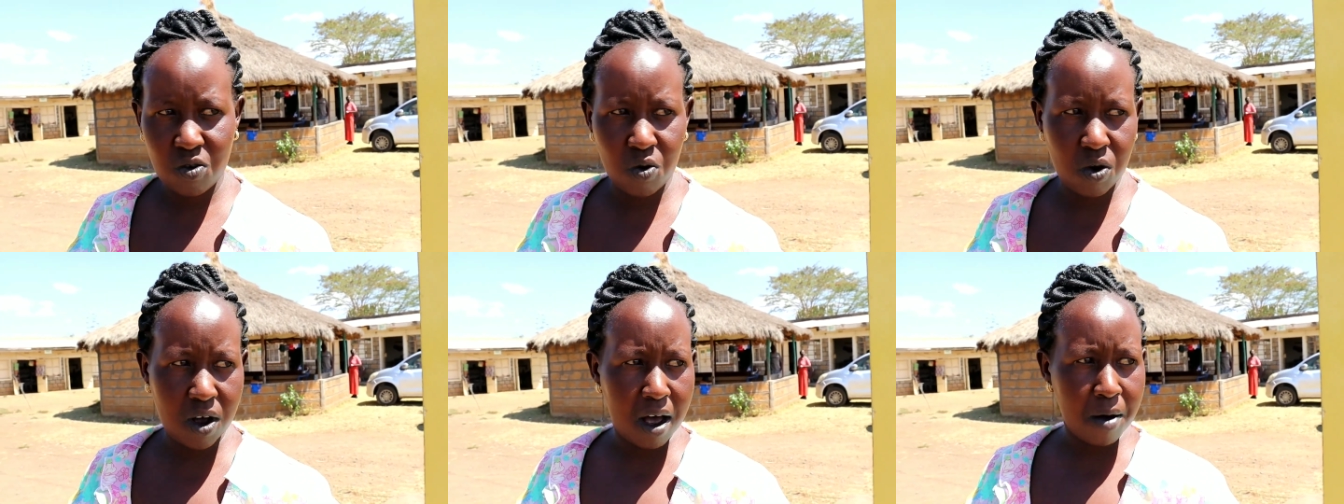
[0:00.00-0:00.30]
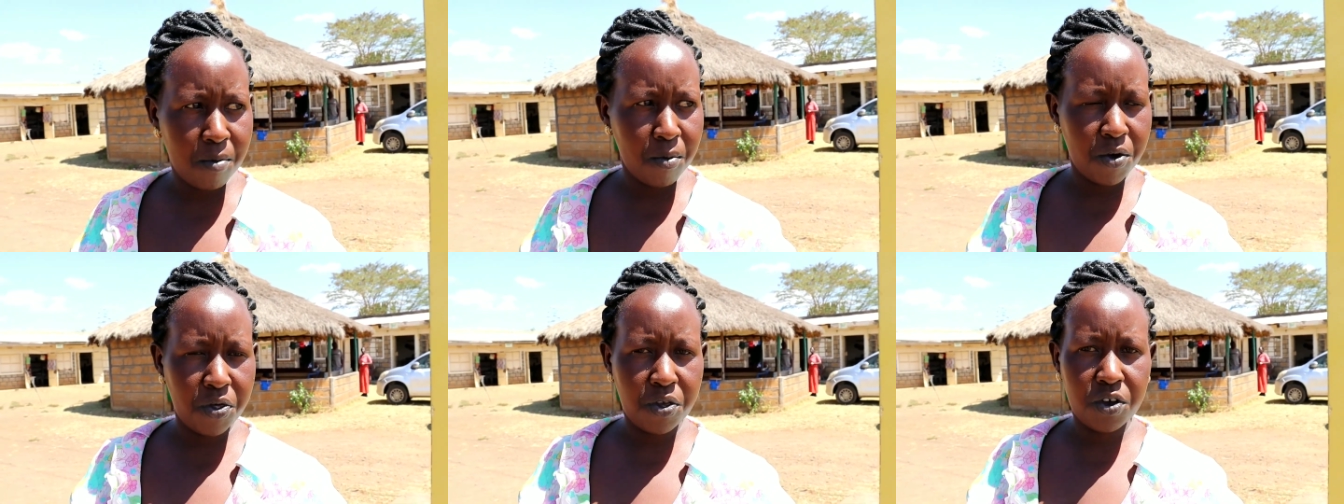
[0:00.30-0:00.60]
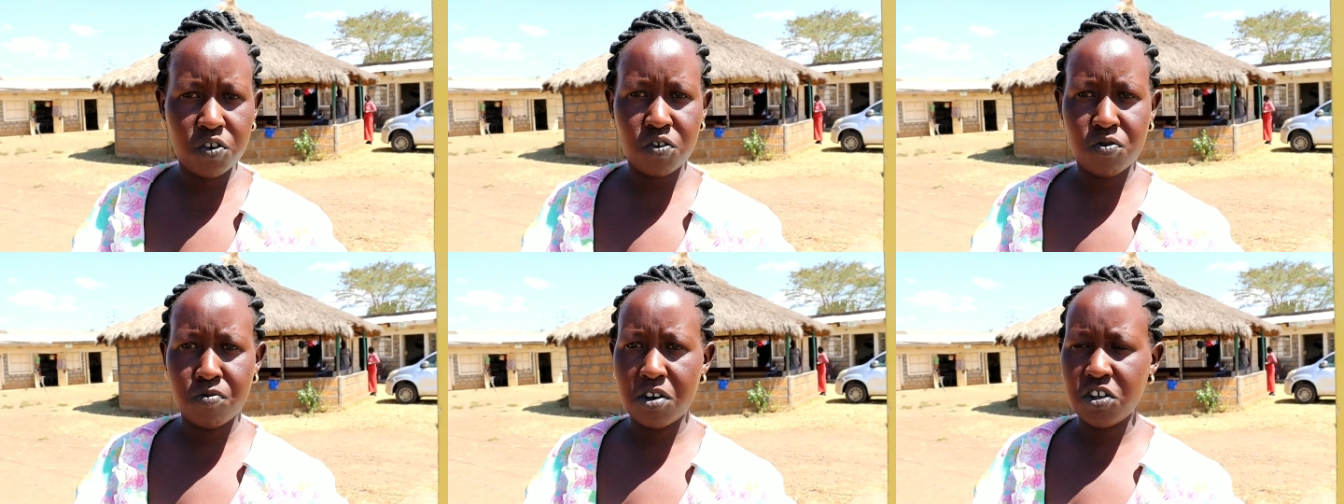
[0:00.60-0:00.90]
You come with
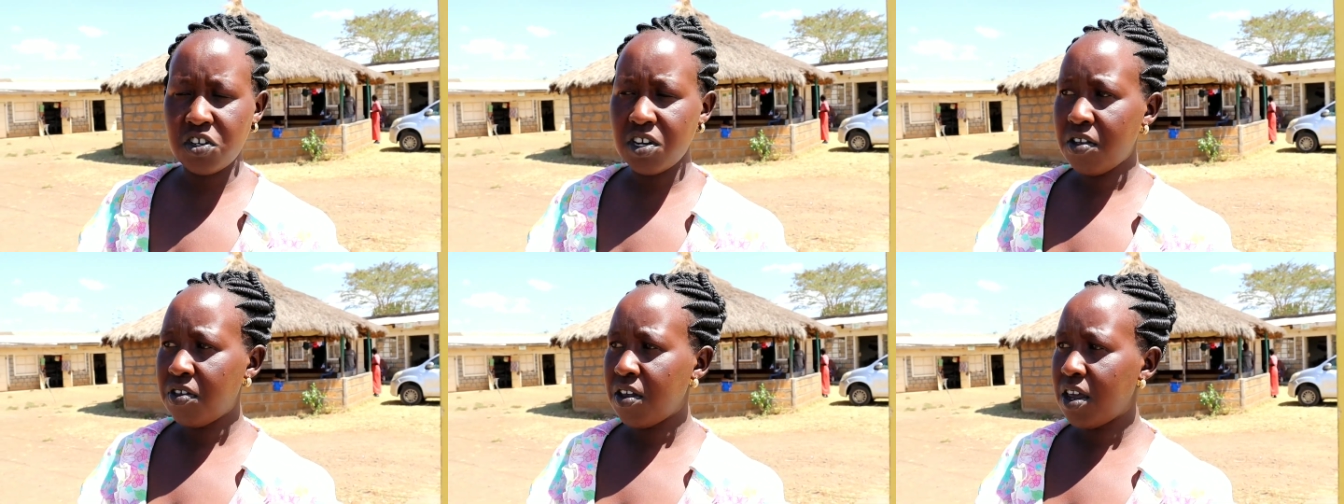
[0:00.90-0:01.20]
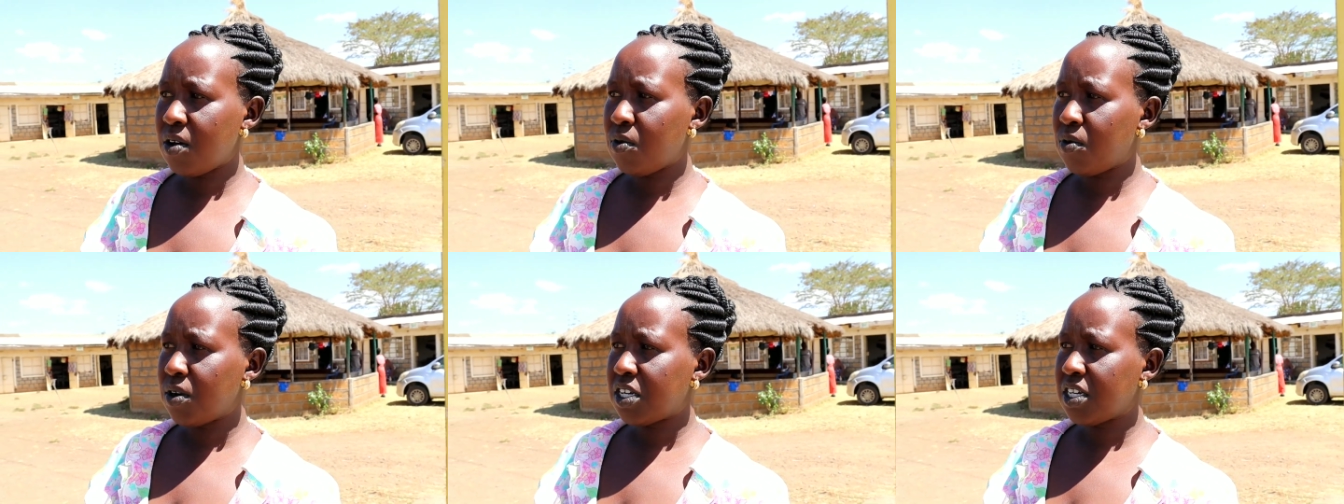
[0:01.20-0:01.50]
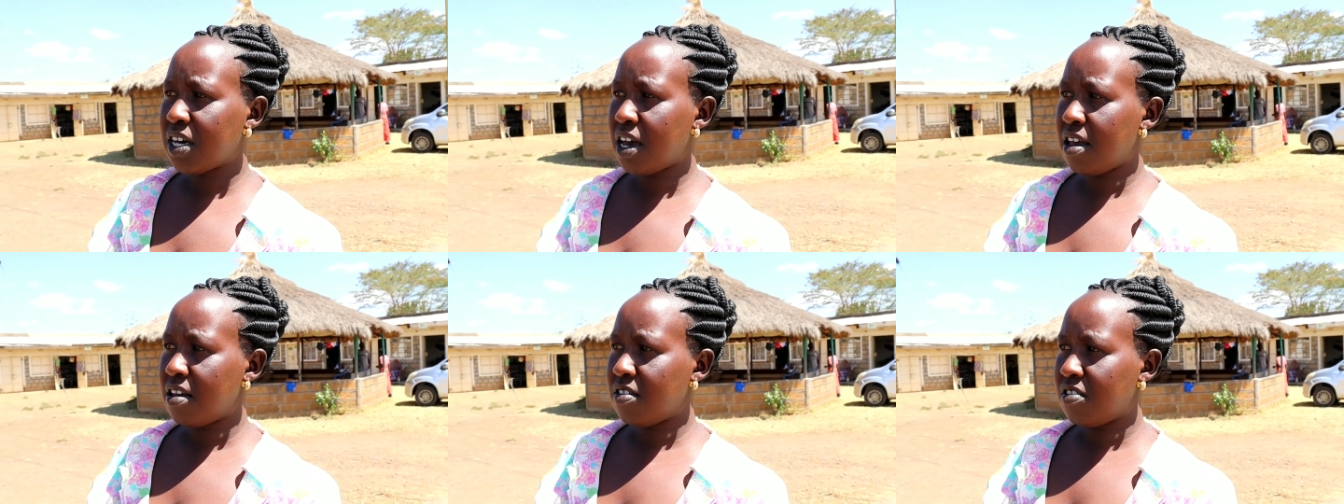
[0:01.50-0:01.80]
it to measure the
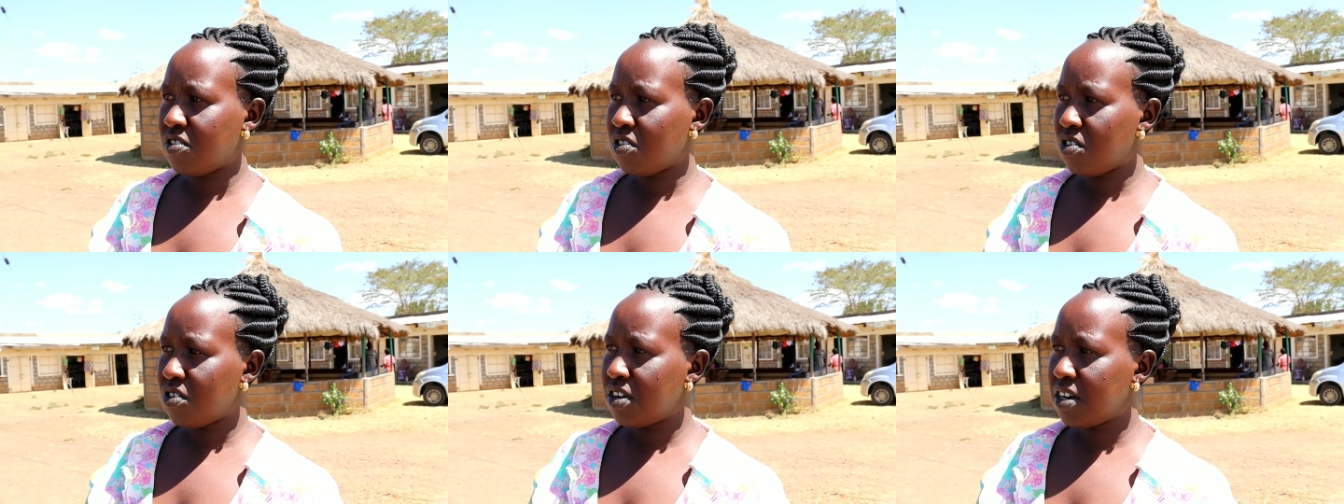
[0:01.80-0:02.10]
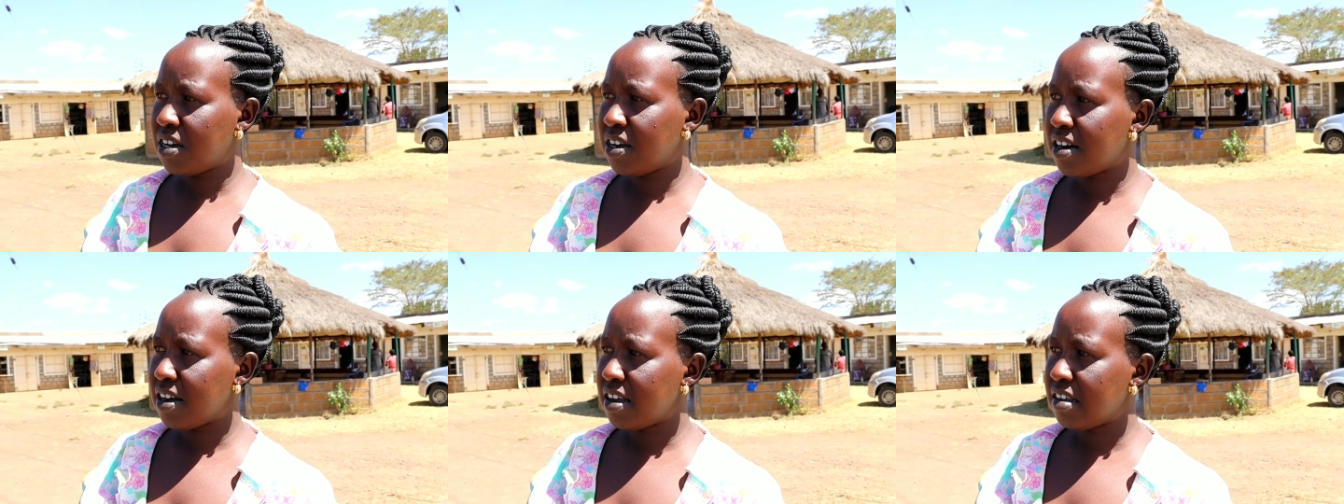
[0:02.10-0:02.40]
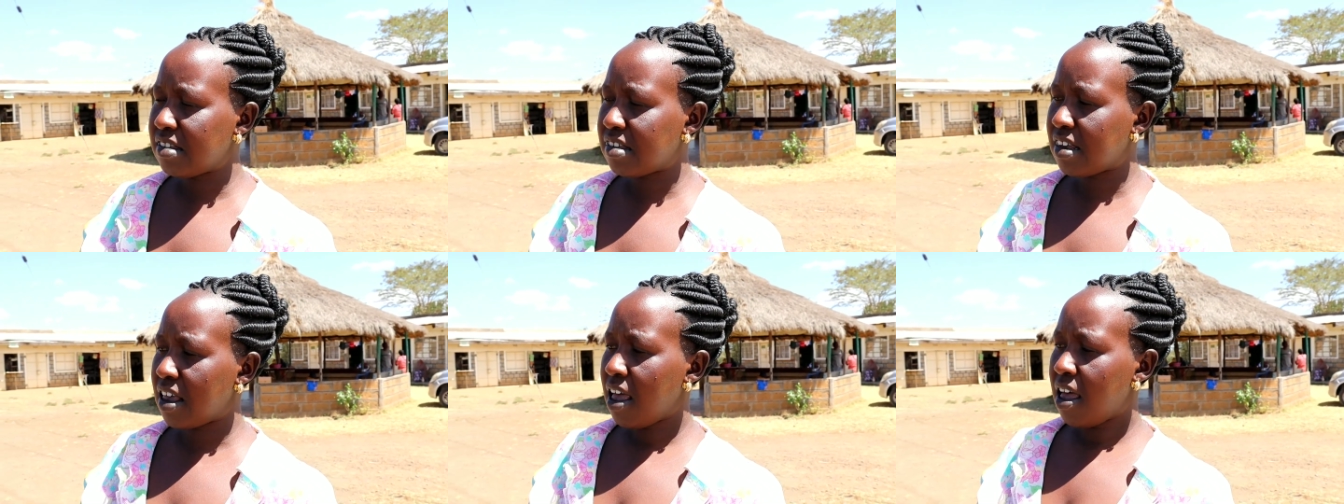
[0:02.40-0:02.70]
equator as zero
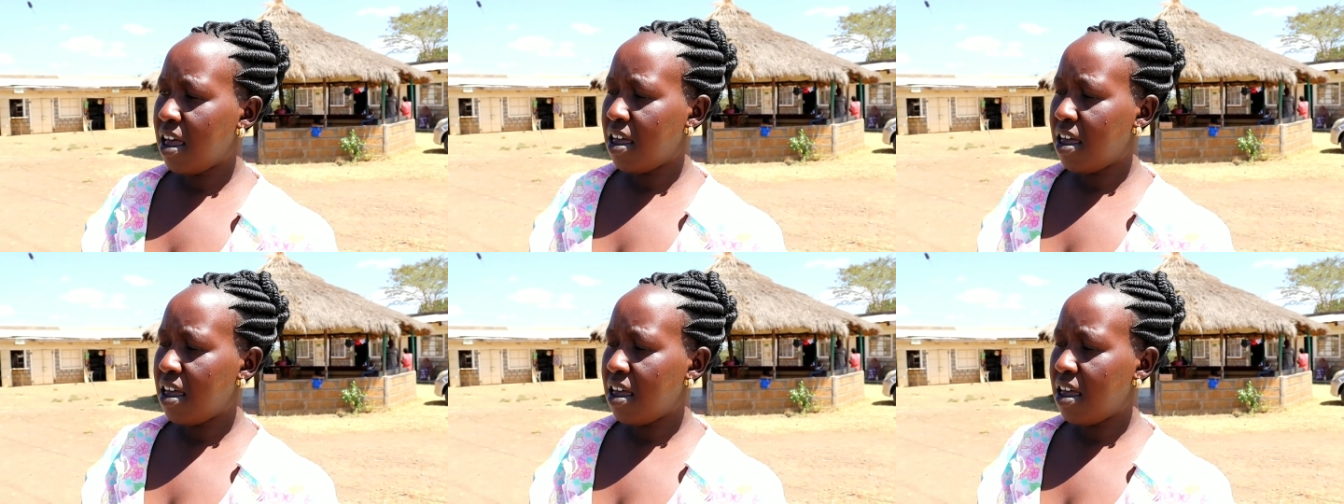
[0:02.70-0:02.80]
degrees,